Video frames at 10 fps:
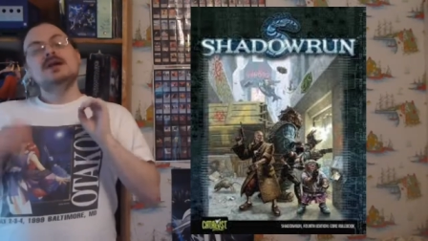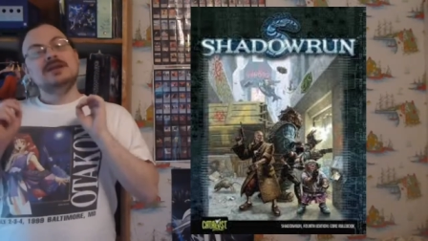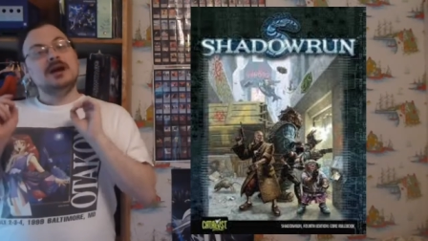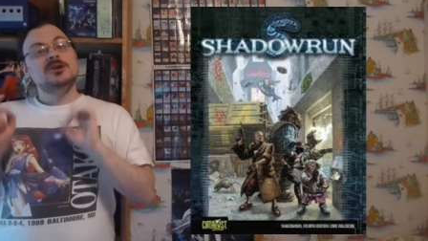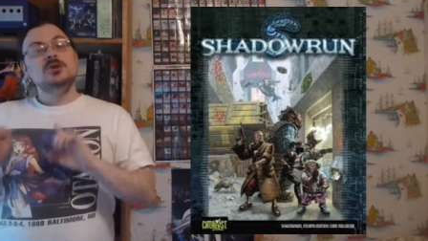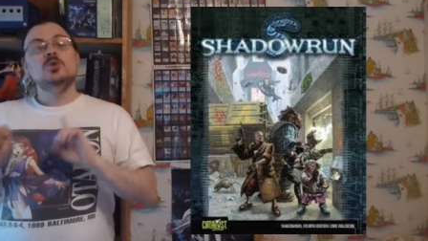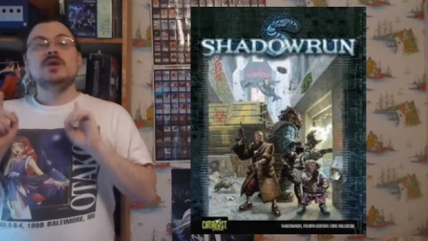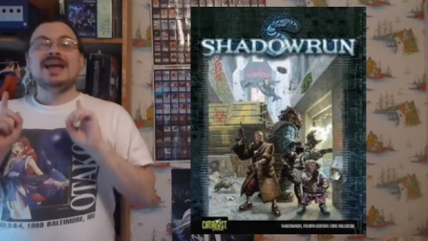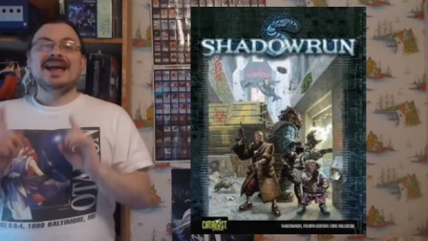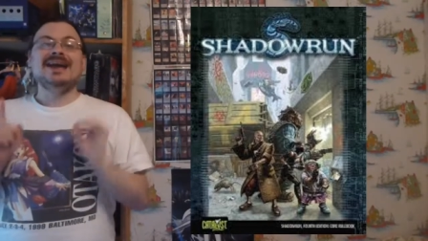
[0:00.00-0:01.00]
Now, you
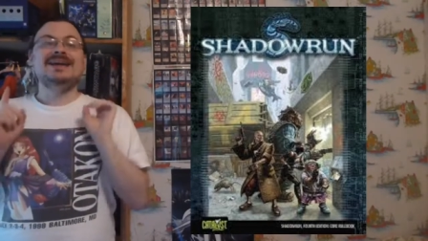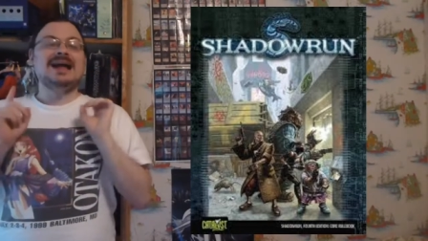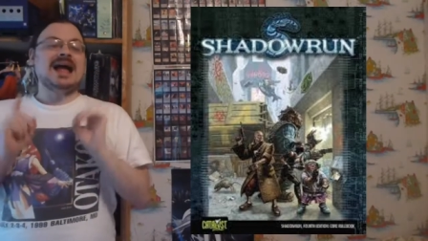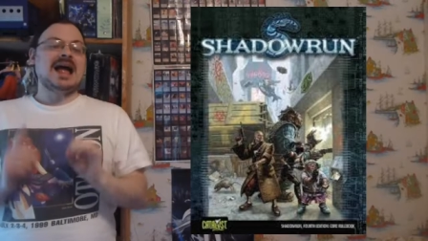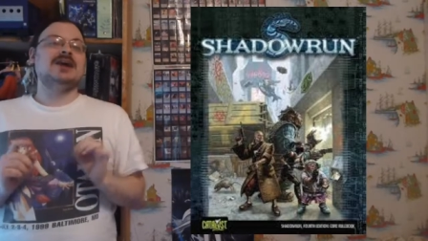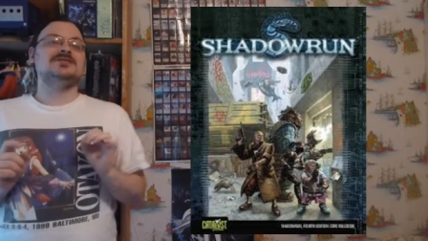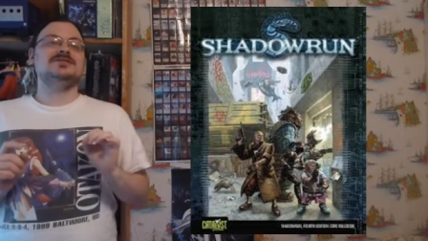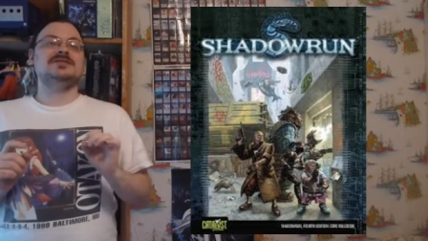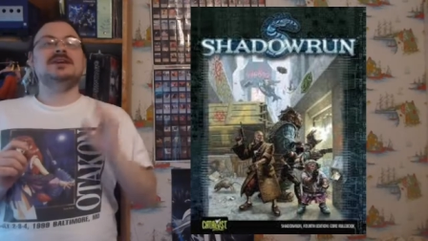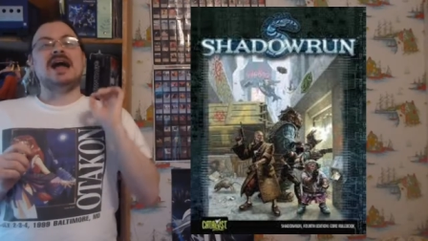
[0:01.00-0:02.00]
can
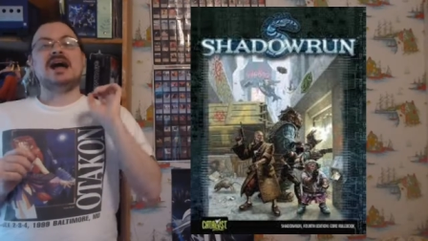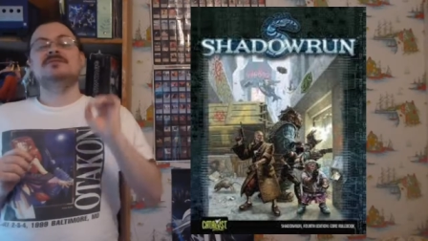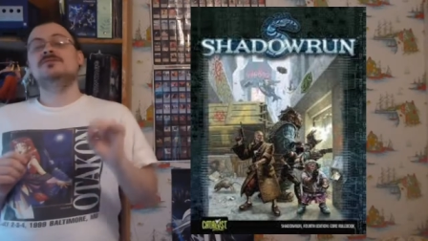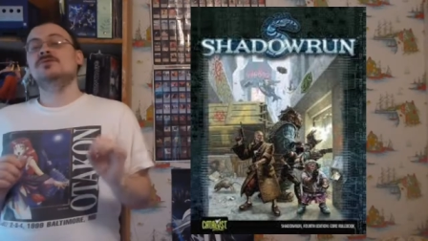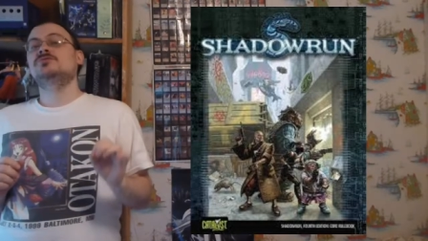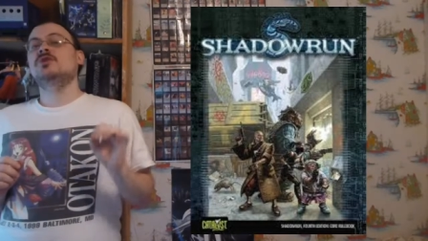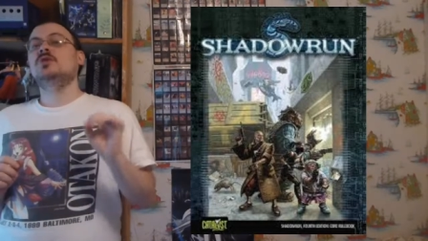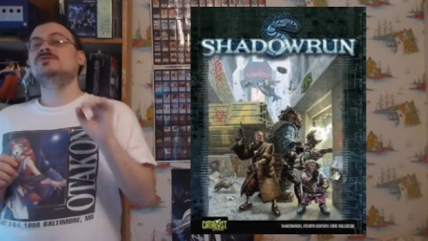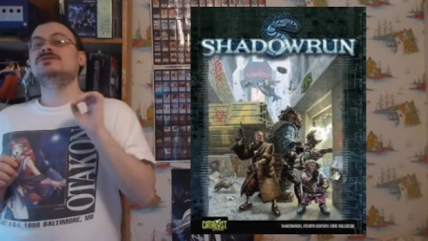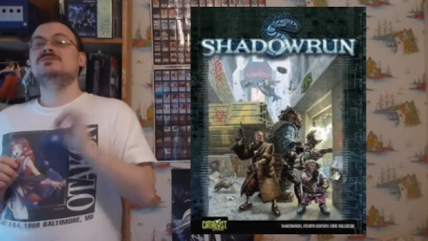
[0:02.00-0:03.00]
actually have the
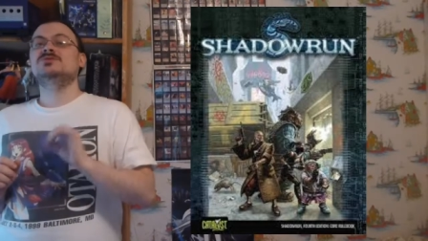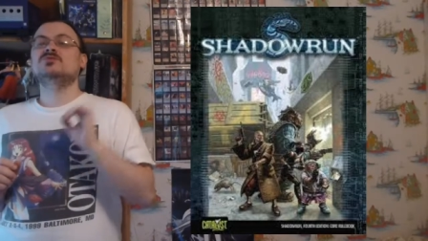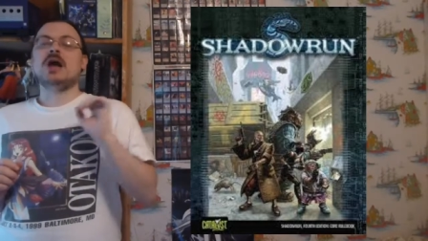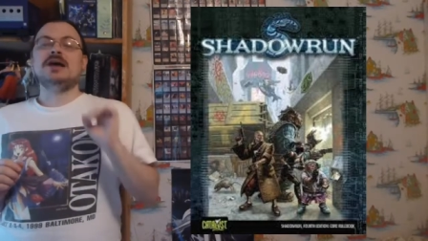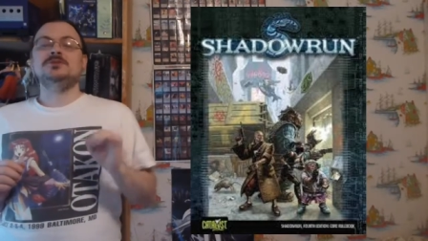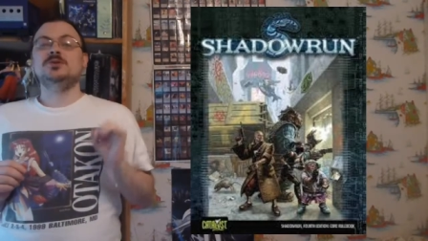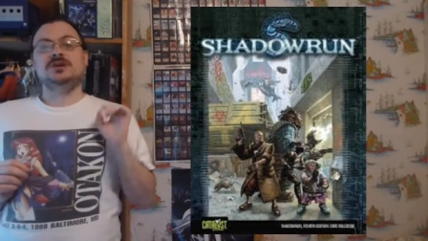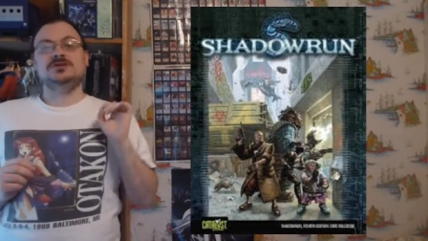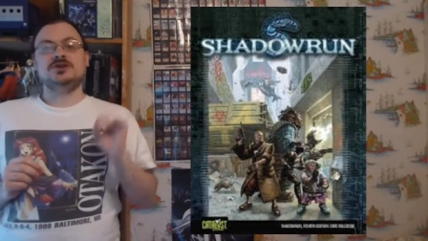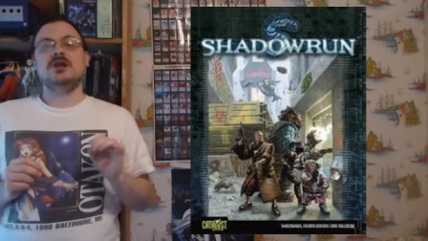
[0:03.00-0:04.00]
drones subscribe to
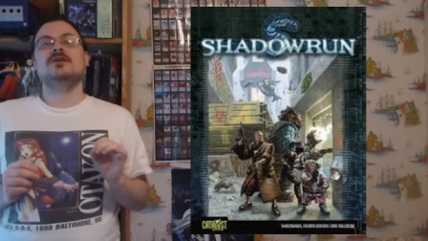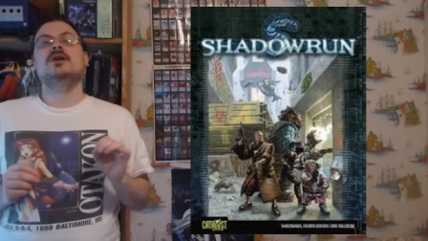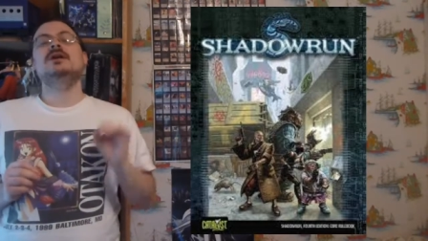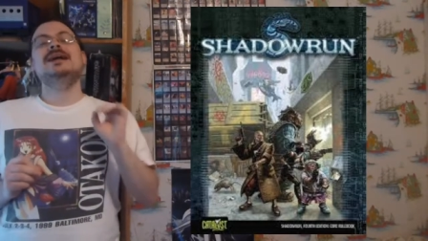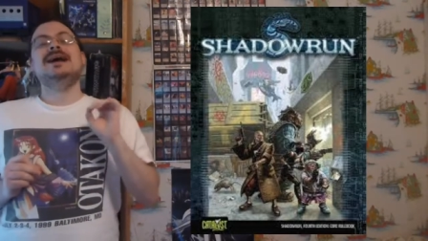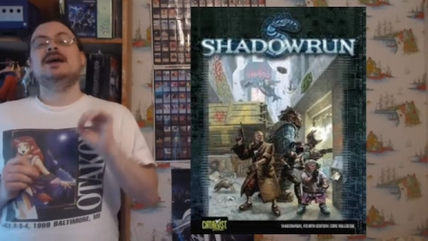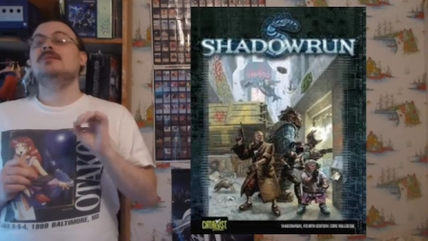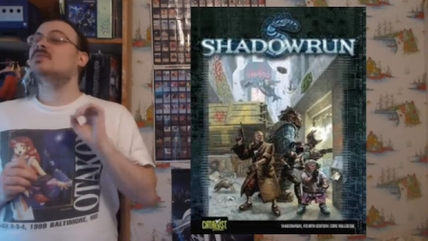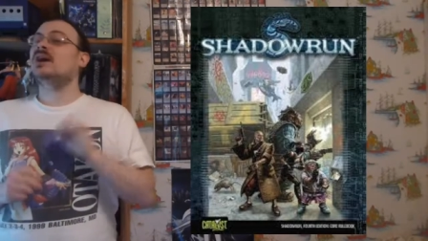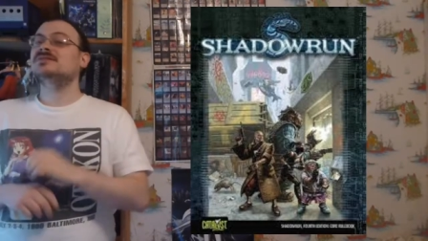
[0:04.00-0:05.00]
each other, and the
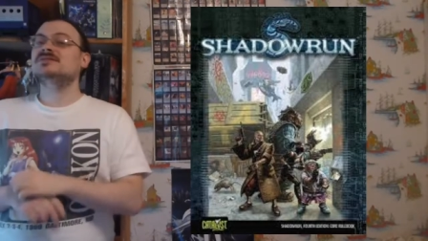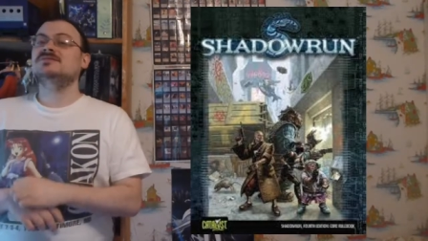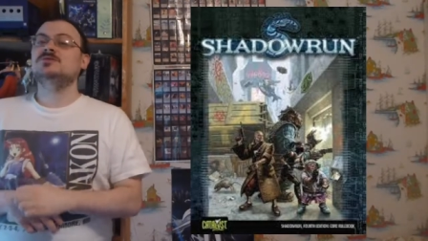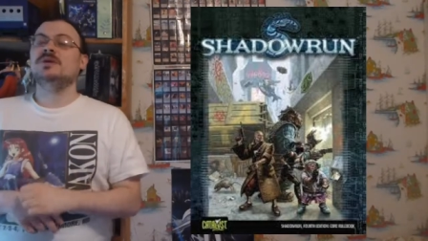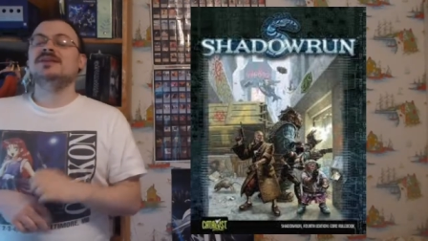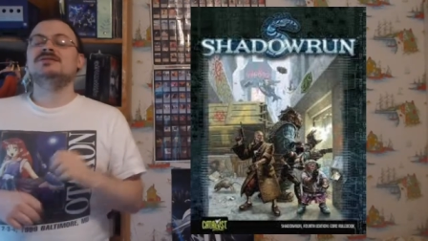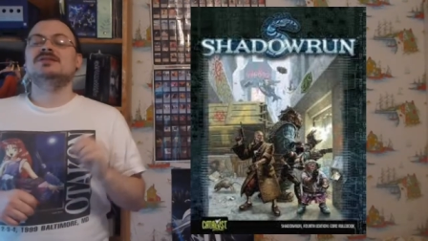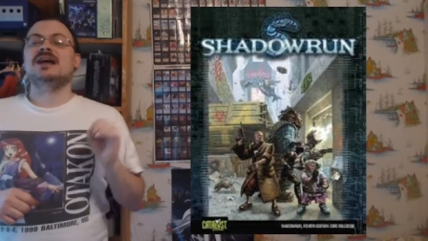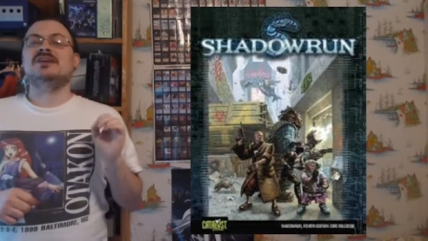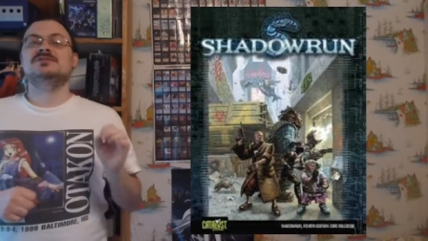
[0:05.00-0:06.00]
process of doing this
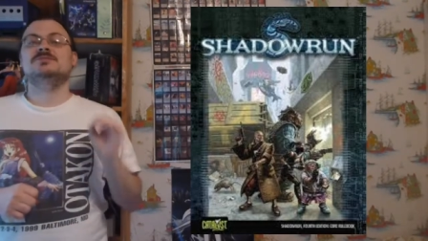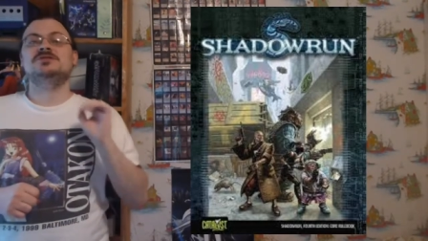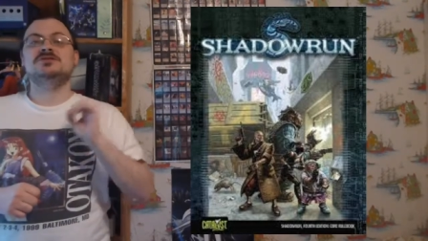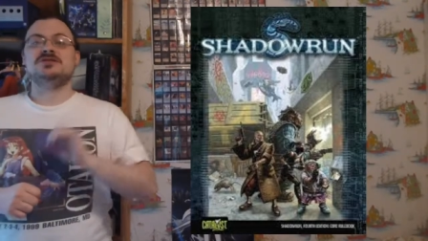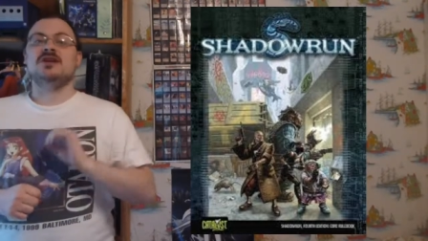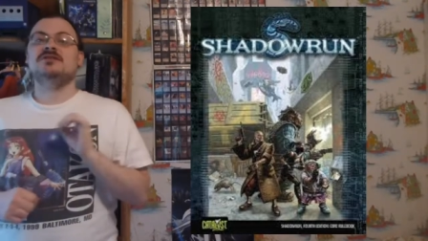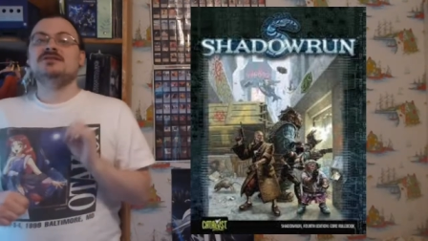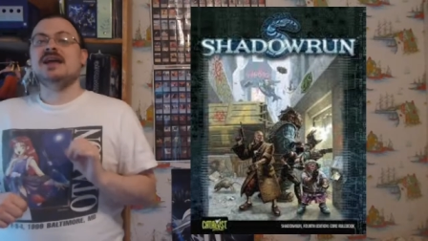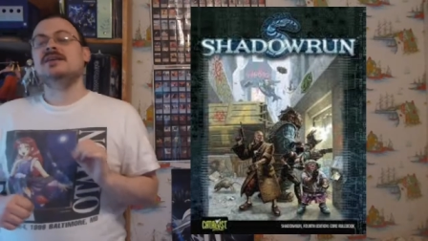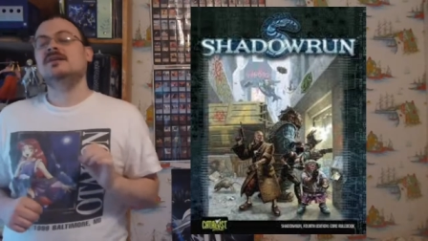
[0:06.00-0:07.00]
allows them to share
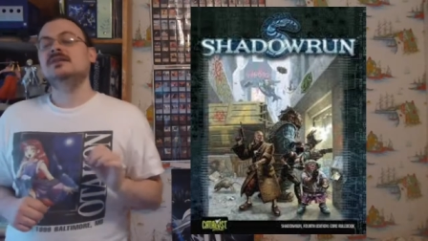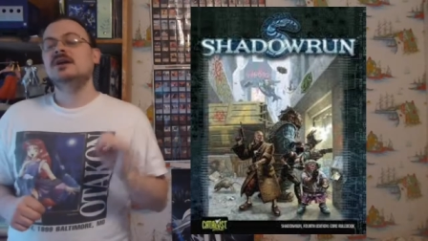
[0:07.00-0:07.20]
data.